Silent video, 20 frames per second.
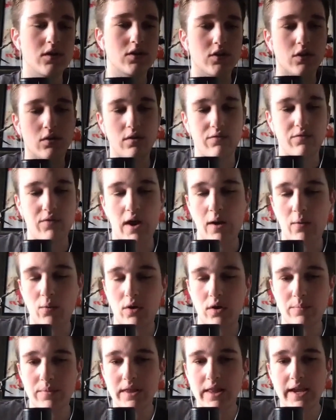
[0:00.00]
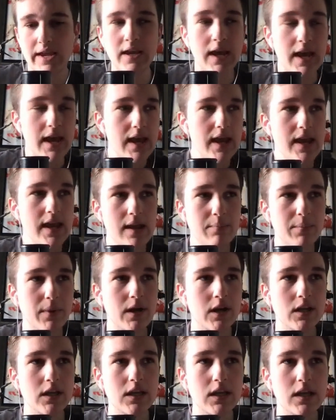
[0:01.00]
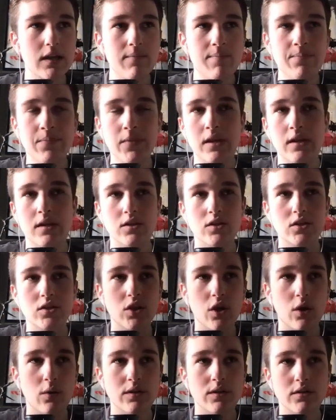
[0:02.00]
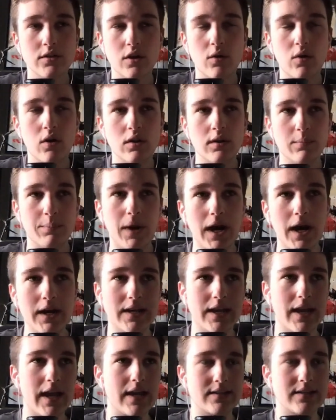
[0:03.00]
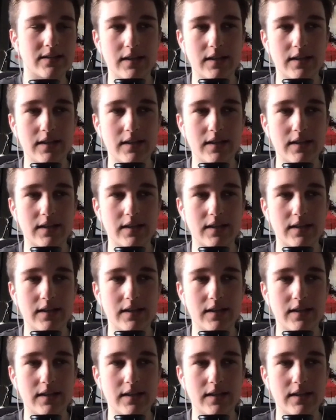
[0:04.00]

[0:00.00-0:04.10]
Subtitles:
So if I were to be like, hey, I'm going to get so-and-so on the podcast,